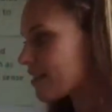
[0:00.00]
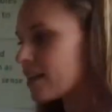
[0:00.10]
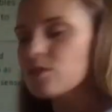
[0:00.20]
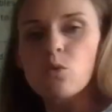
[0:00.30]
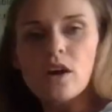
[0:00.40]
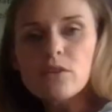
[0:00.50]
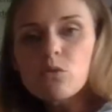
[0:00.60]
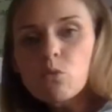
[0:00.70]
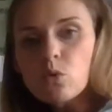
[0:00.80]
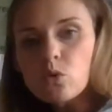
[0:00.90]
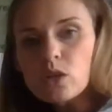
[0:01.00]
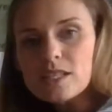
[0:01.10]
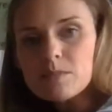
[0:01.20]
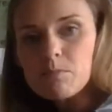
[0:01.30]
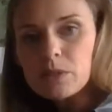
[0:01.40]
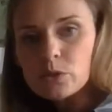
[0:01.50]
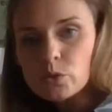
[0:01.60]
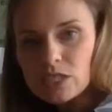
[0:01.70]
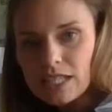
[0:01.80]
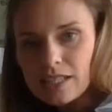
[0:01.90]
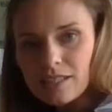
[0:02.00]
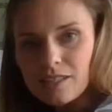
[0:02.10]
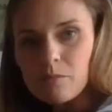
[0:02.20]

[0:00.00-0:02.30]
That's why the wall is building,